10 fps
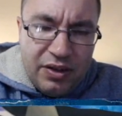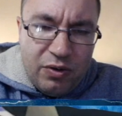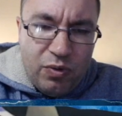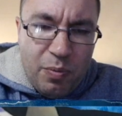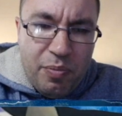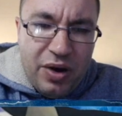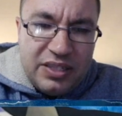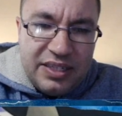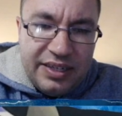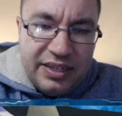
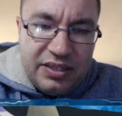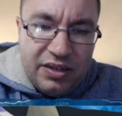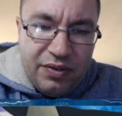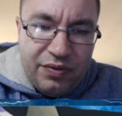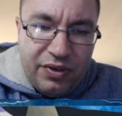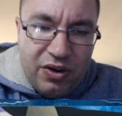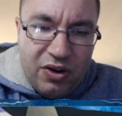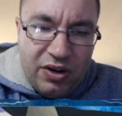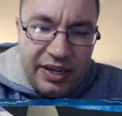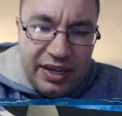robustness of the
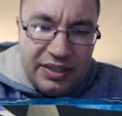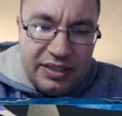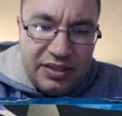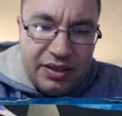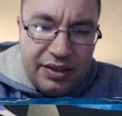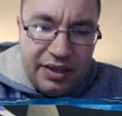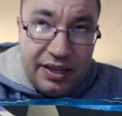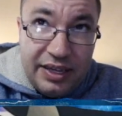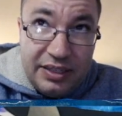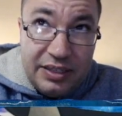hard cases, the
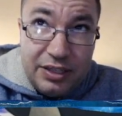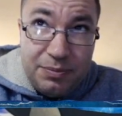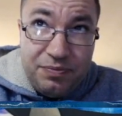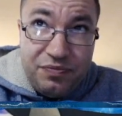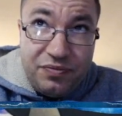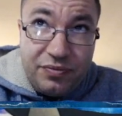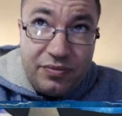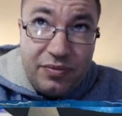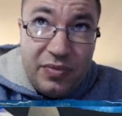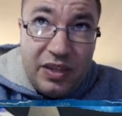thick cases.
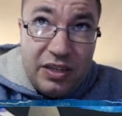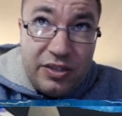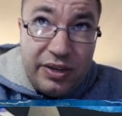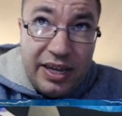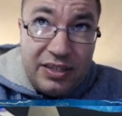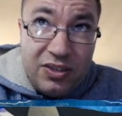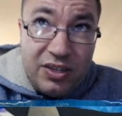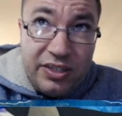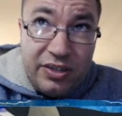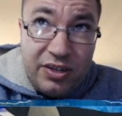So yeah, as
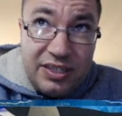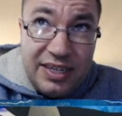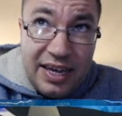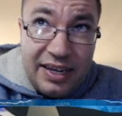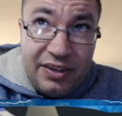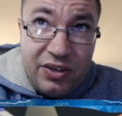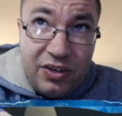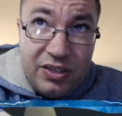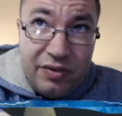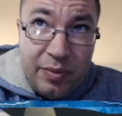long as you're not stacking
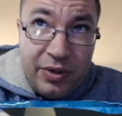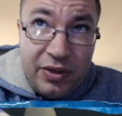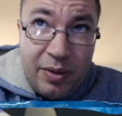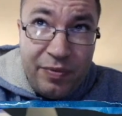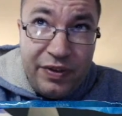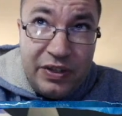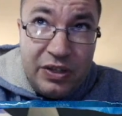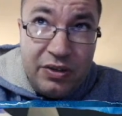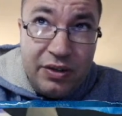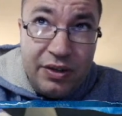tons of them on top of each
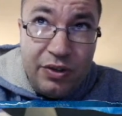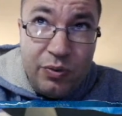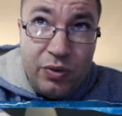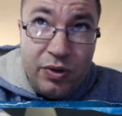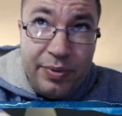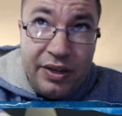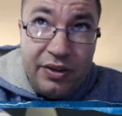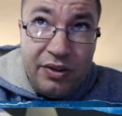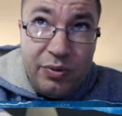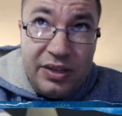other, you will be
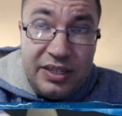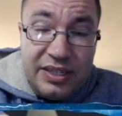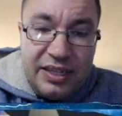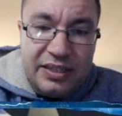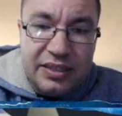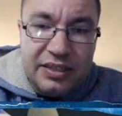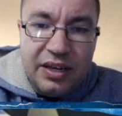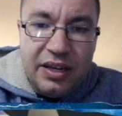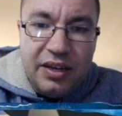good with these cases.